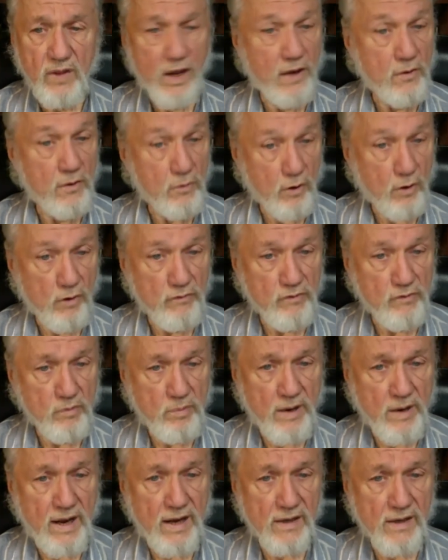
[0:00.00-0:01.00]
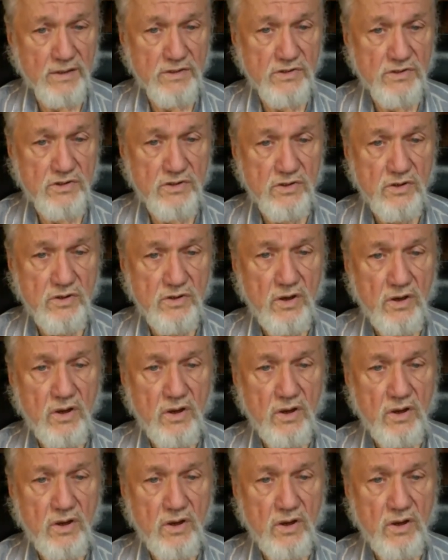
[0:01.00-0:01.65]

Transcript: and overpass